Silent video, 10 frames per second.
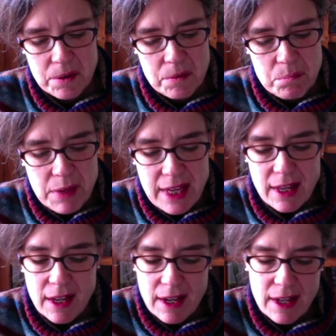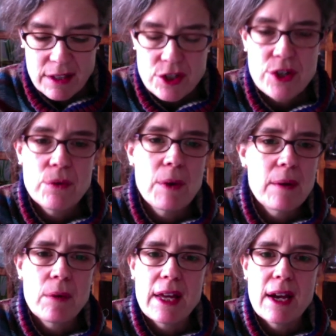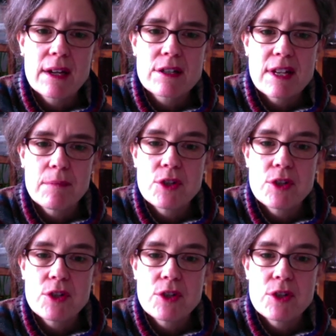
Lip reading: Me and you, when we accept